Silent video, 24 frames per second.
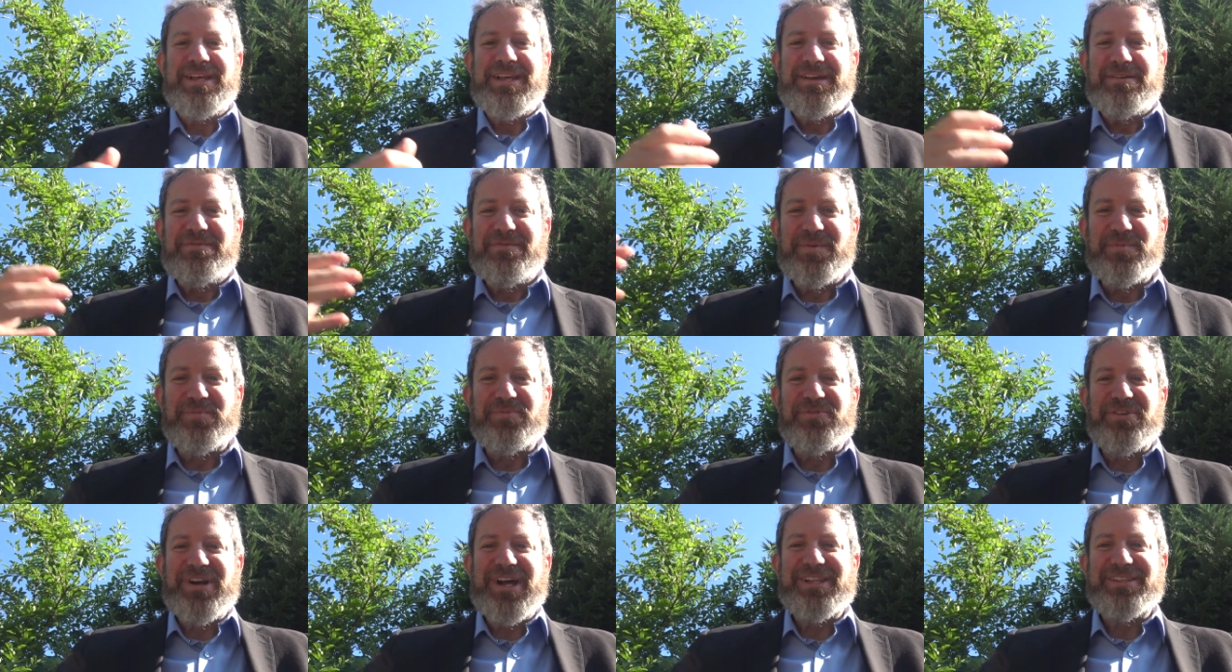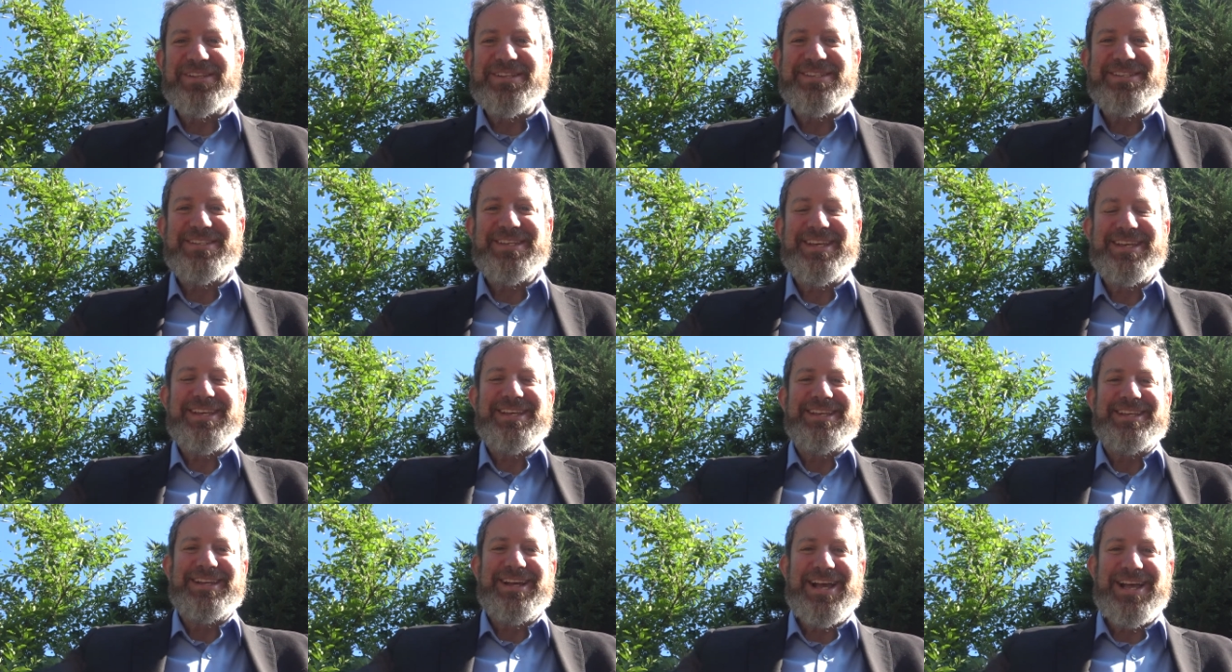and we proudly
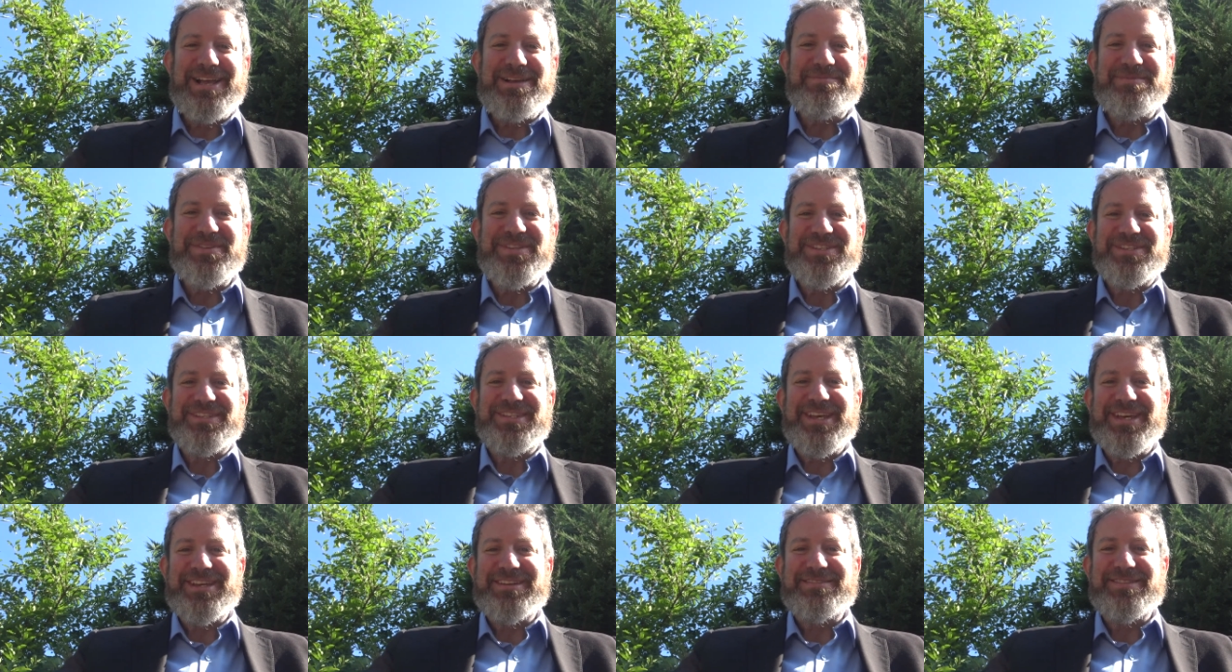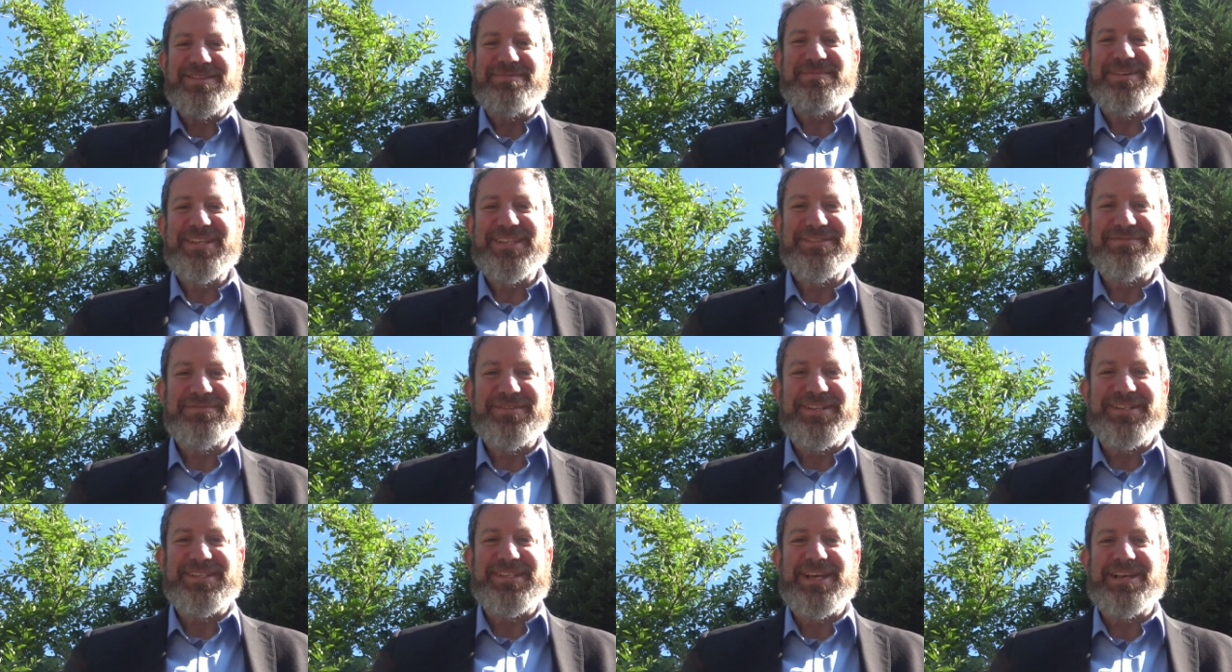say, I am a son of the
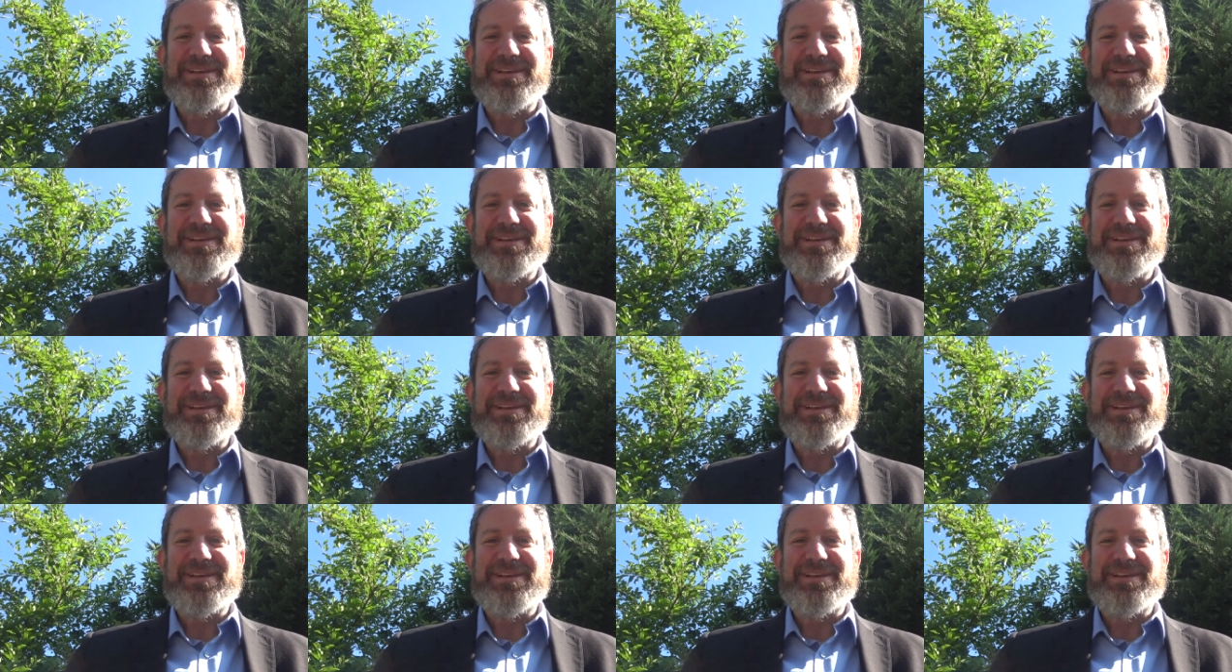mitzvahs,